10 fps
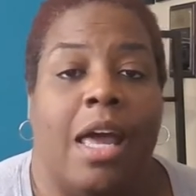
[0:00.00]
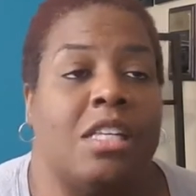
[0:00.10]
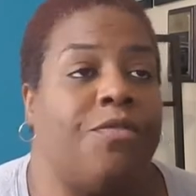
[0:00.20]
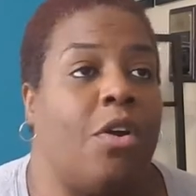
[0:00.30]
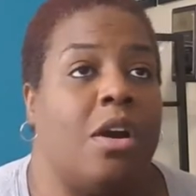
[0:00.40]

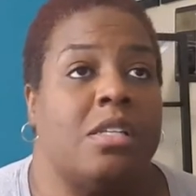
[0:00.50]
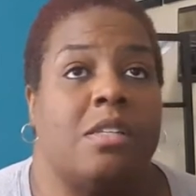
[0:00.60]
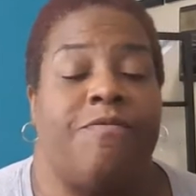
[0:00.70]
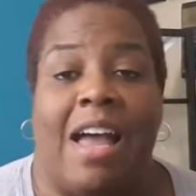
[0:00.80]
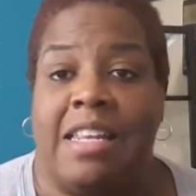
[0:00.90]
as far as
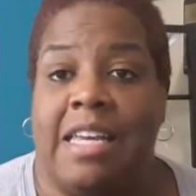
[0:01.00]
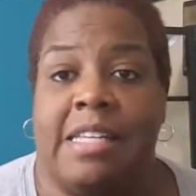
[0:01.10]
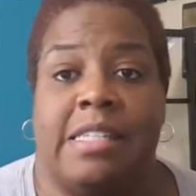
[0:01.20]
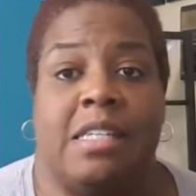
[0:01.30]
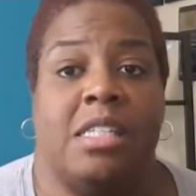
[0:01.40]

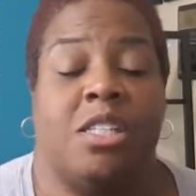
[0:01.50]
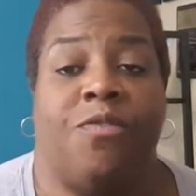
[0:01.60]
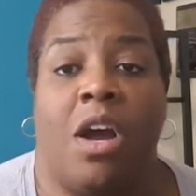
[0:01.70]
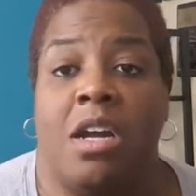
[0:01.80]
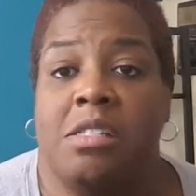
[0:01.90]
finances,
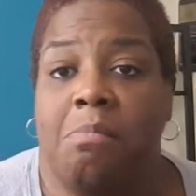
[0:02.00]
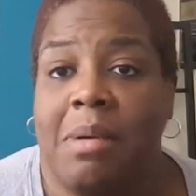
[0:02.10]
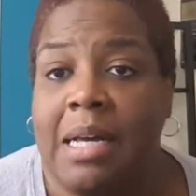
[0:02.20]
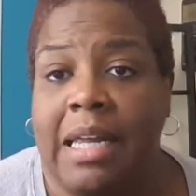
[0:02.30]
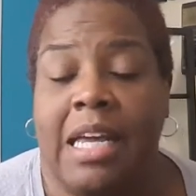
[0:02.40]
as far as
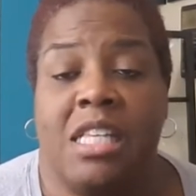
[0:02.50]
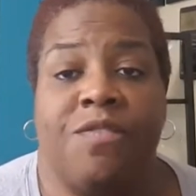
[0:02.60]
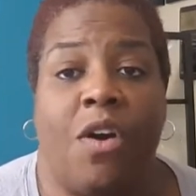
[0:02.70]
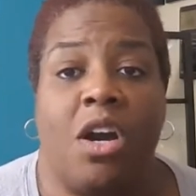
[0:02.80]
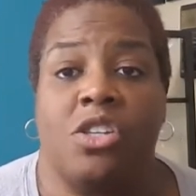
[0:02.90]
money,
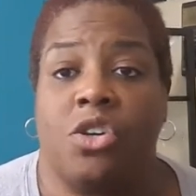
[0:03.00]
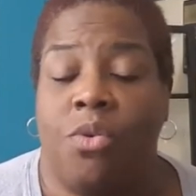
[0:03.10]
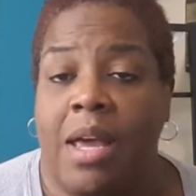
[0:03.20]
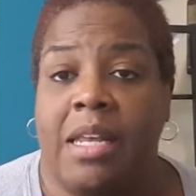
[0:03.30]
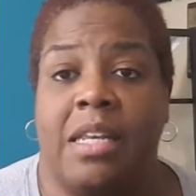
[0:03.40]
as far as
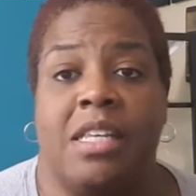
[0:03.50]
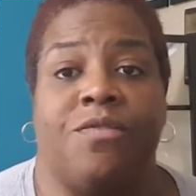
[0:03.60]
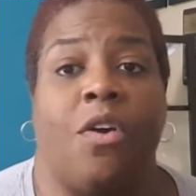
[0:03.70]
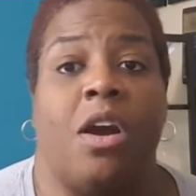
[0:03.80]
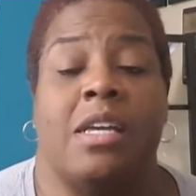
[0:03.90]
credit,
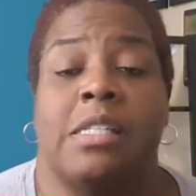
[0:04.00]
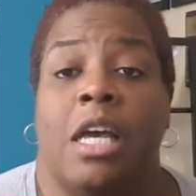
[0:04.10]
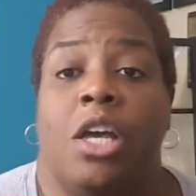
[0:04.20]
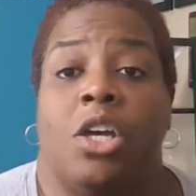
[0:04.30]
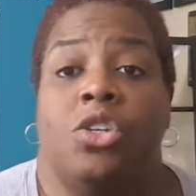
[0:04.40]
as far as
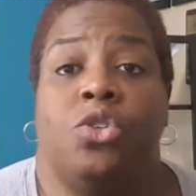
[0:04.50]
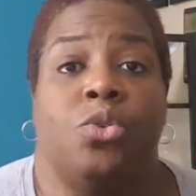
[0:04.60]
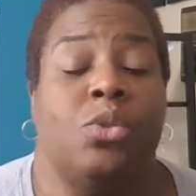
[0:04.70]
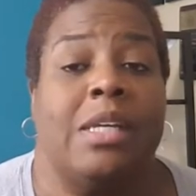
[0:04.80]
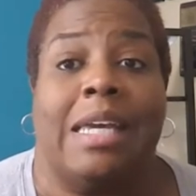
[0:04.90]

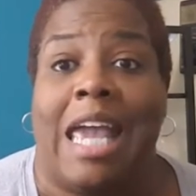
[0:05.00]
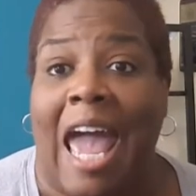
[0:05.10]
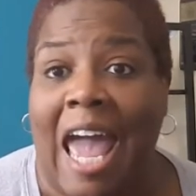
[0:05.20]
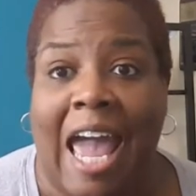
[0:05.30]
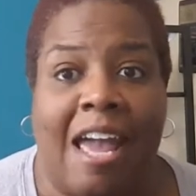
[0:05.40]
using
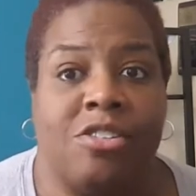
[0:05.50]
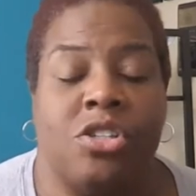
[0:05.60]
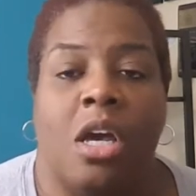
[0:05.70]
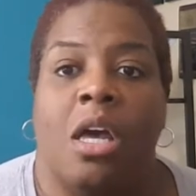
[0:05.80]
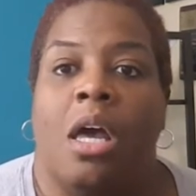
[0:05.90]

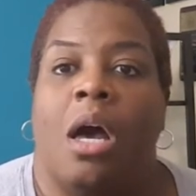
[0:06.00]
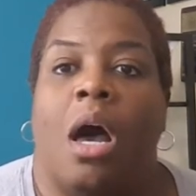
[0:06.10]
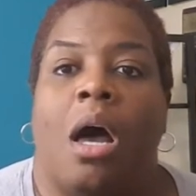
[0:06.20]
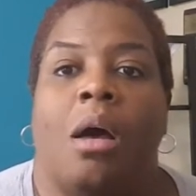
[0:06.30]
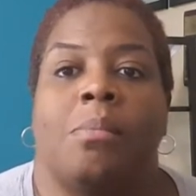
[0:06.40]
cash?
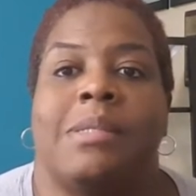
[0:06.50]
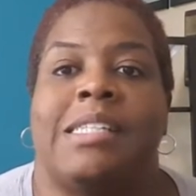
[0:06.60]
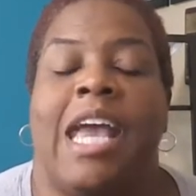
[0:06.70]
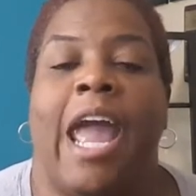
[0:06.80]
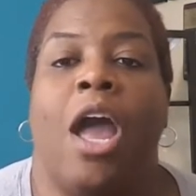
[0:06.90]
Um,
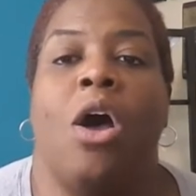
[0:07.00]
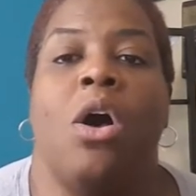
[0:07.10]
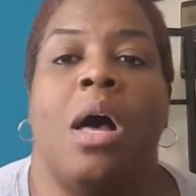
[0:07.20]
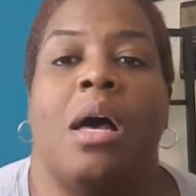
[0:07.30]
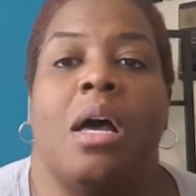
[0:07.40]

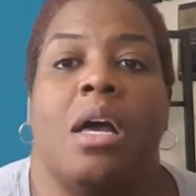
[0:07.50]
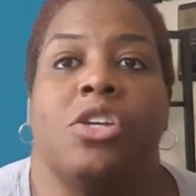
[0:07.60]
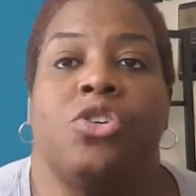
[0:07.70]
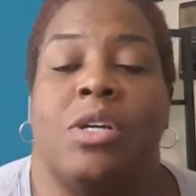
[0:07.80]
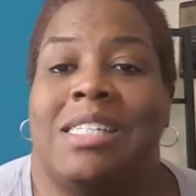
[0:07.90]
tell
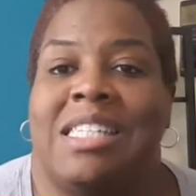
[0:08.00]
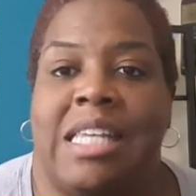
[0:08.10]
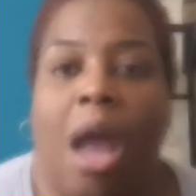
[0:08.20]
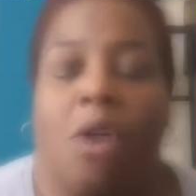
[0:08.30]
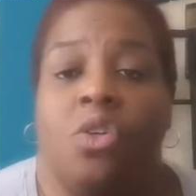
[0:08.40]

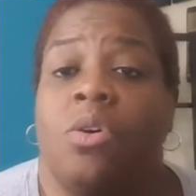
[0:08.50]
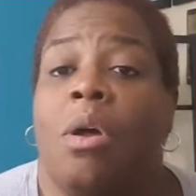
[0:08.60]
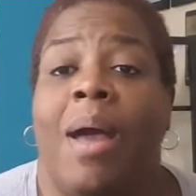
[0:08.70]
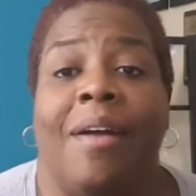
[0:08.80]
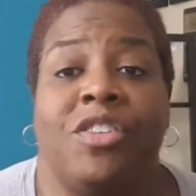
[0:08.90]
yourself. You
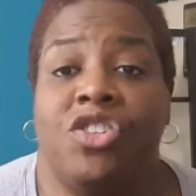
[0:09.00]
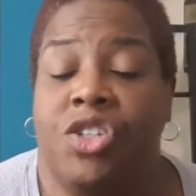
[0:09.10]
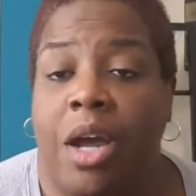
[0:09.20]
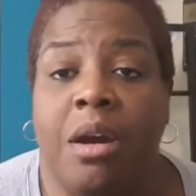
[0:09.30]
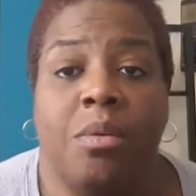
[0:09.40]
don't have to
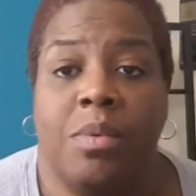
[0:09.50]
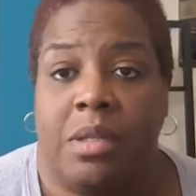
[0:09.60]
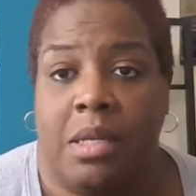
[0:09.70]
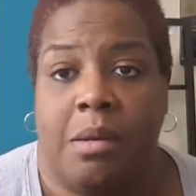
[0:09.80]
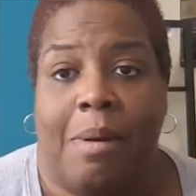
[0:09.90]
share it
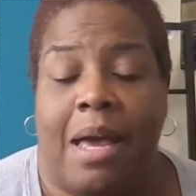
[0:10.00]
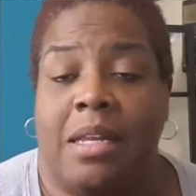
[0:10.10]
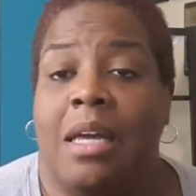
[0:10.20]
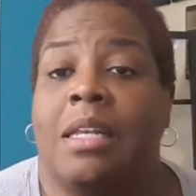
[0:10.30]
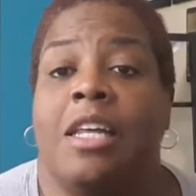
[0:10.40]
with
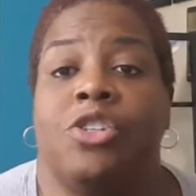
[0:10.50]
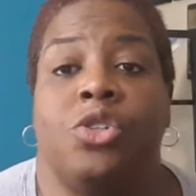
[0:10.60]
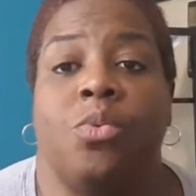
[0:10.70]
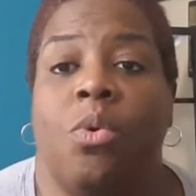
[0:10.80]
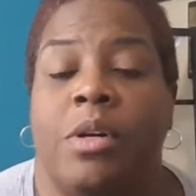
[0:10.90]
anybody
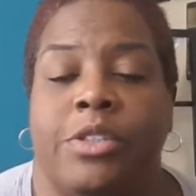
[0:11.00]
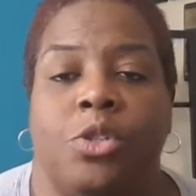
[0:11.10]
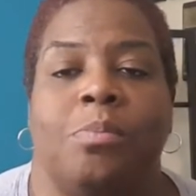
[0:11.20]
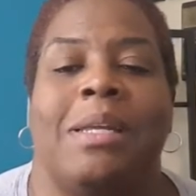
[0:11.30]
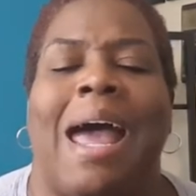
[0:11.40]
unless you want
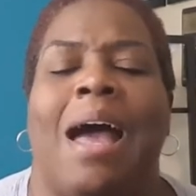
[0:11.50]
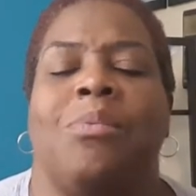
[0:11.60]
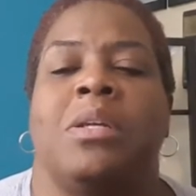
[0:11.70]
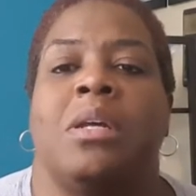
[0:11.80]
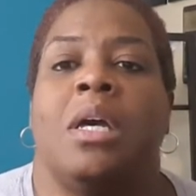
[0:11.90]
to, but
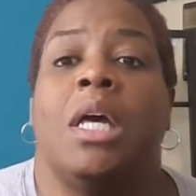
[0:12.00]
I would